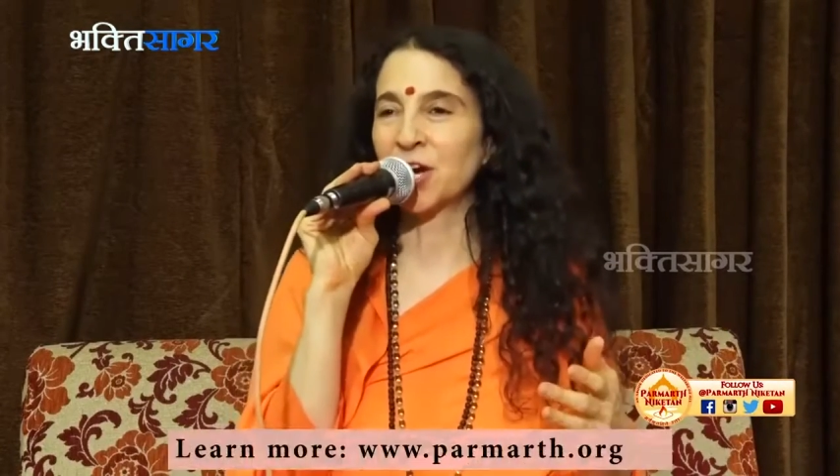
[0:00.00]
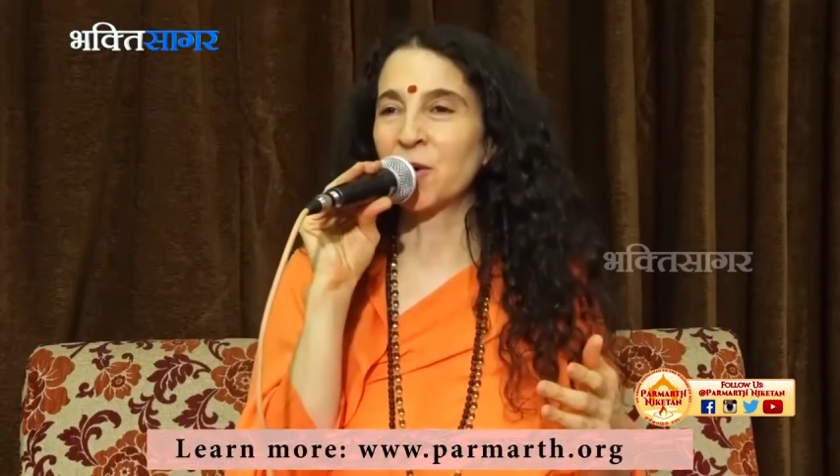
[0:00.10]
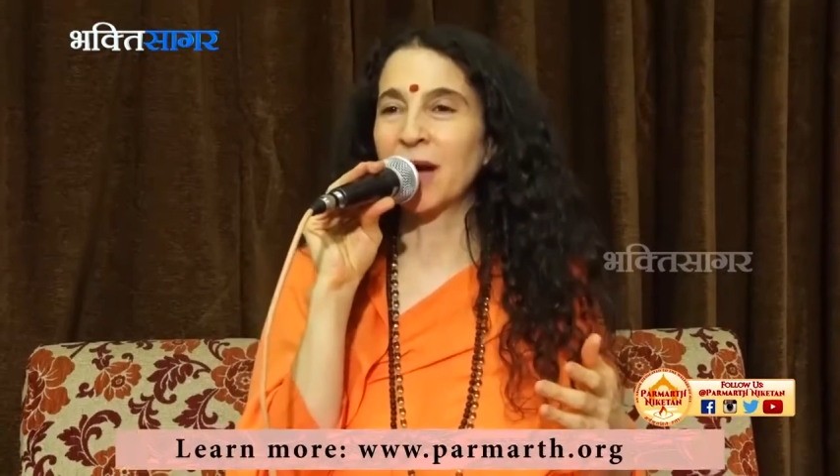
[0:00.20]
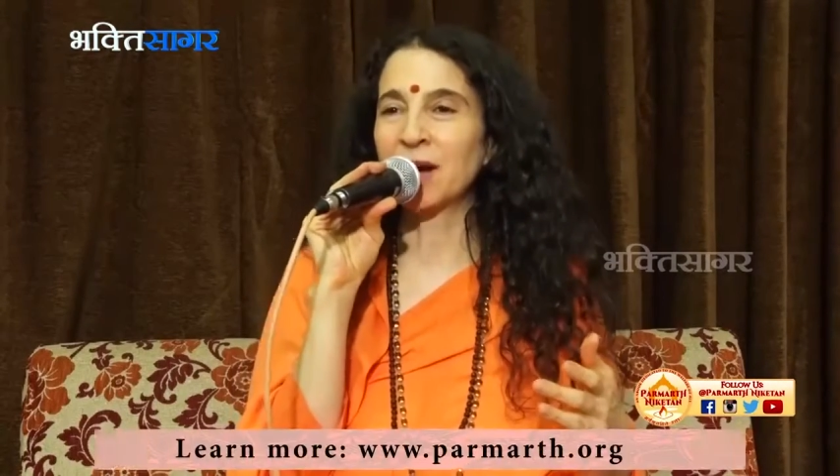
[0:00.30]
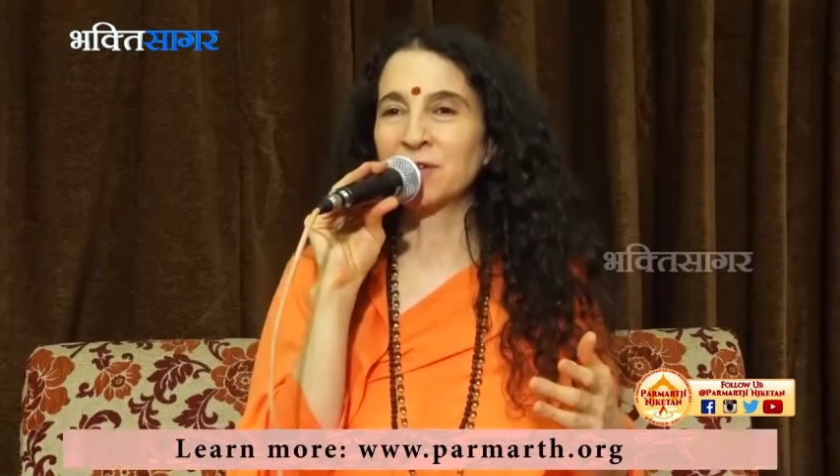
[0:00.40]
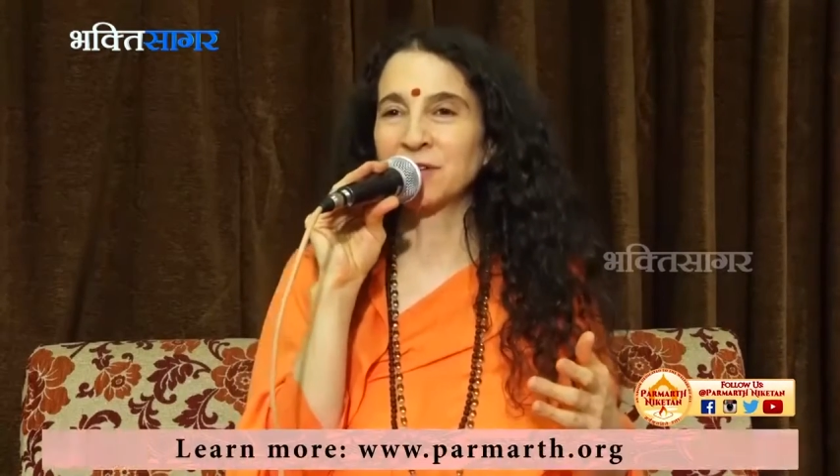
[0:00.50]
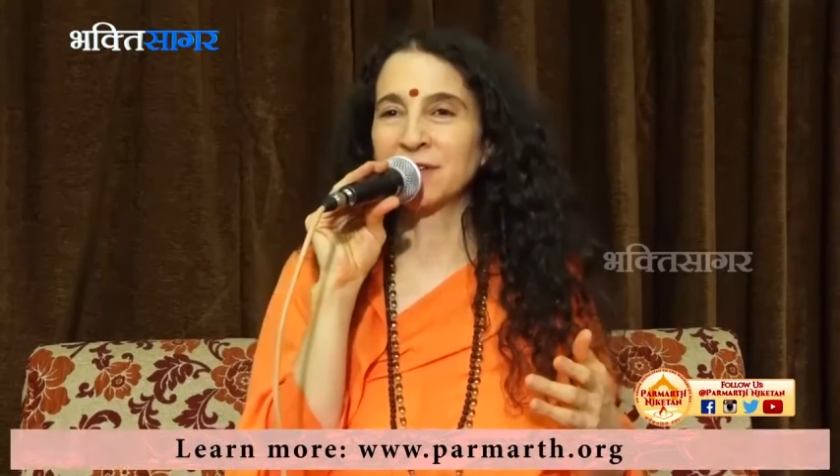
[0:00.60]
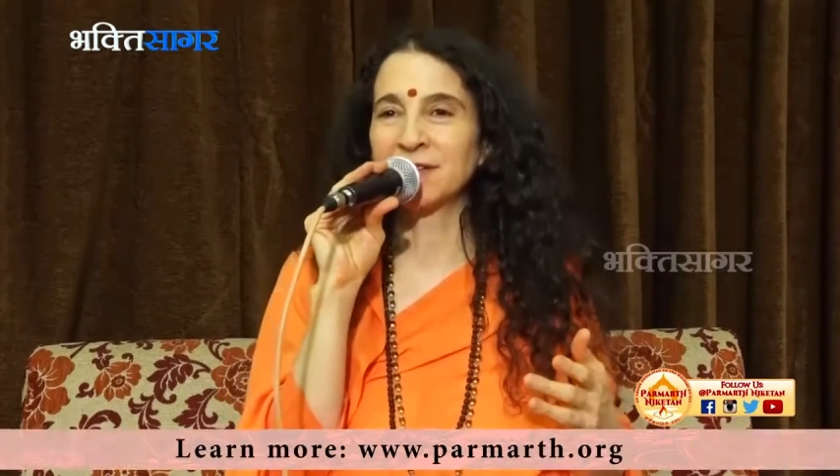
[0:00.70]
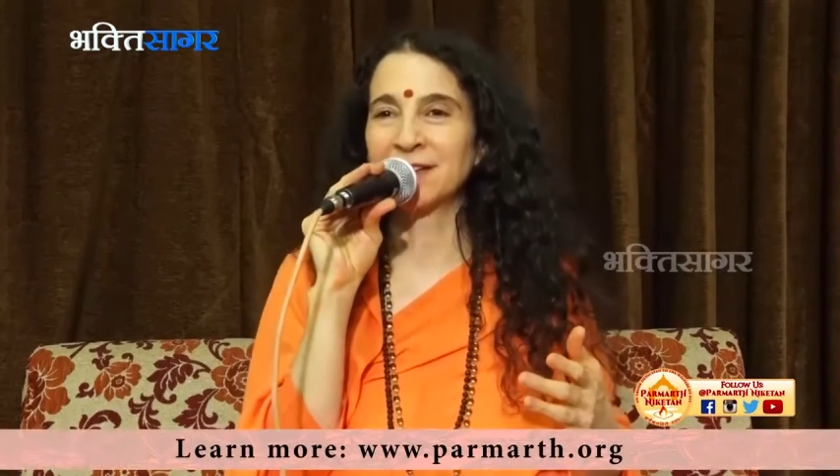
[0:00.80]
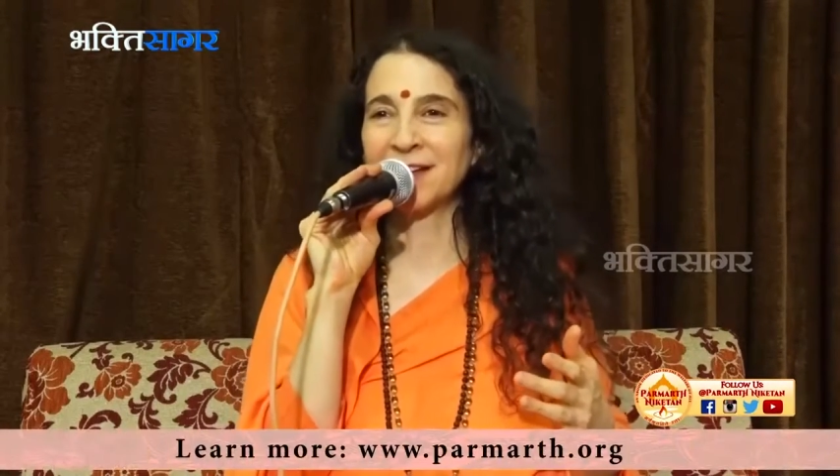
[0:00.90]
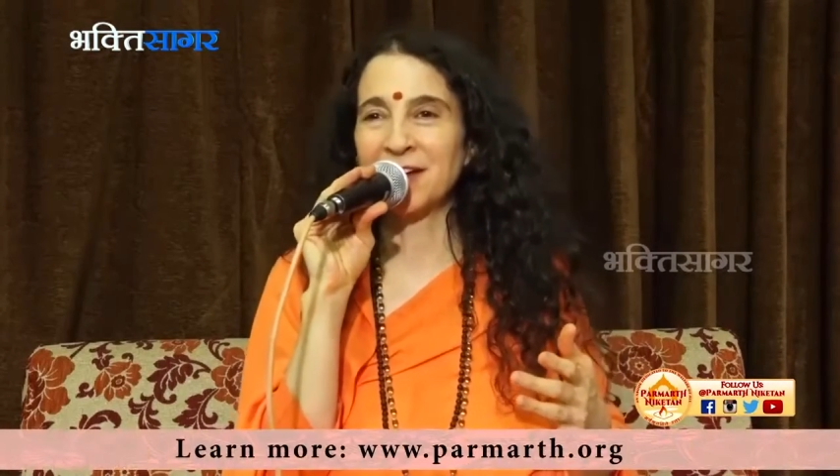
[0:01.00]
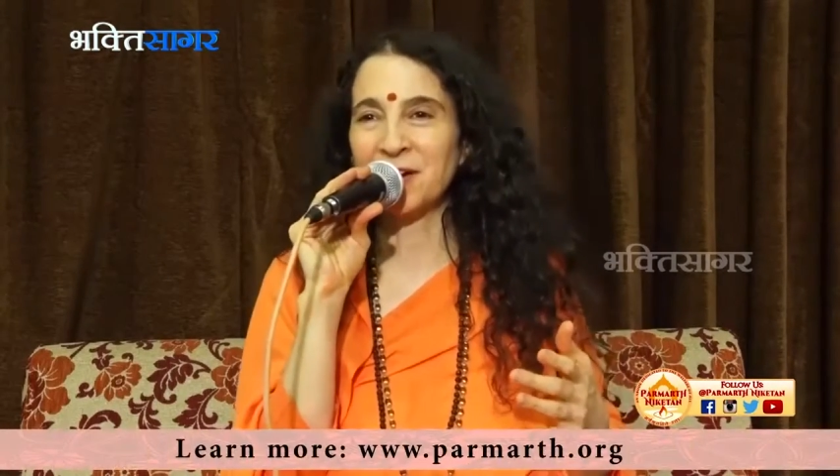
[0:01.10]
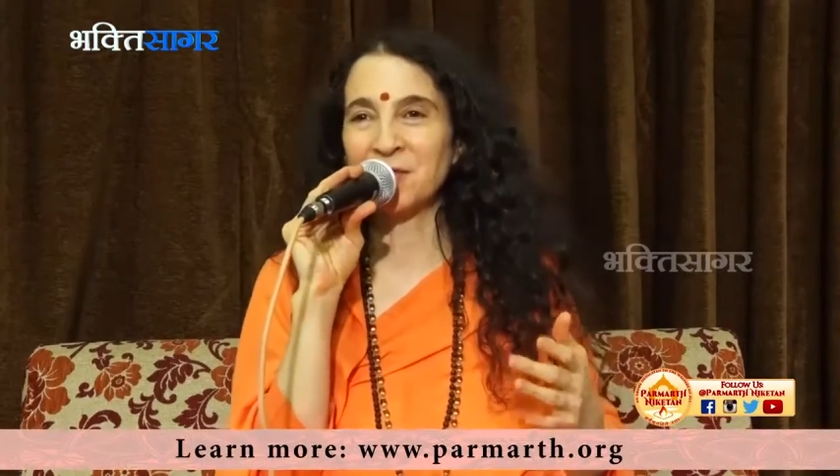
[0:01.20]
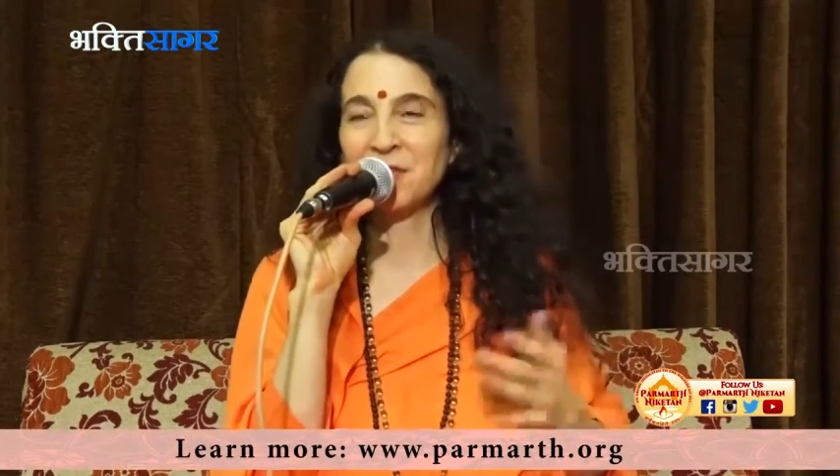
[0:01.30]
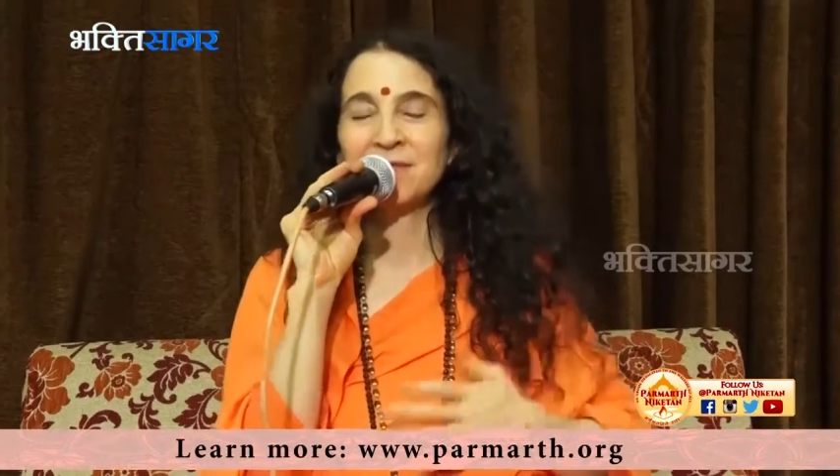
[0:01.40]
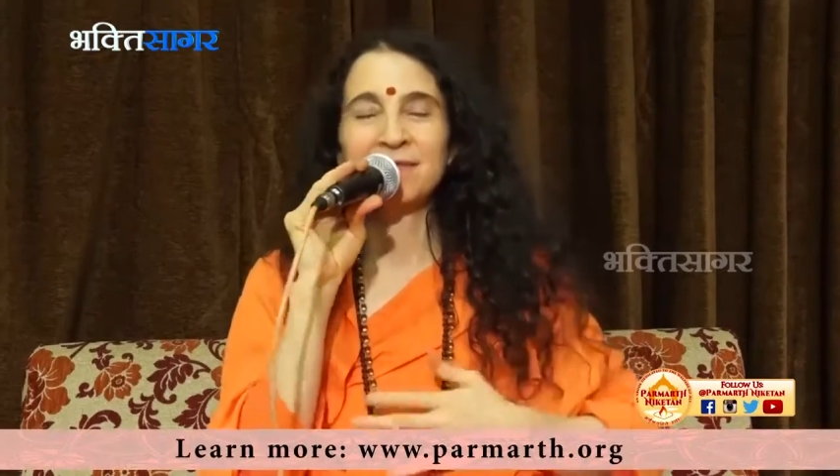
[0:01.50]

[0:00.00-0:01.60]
go out and, you know,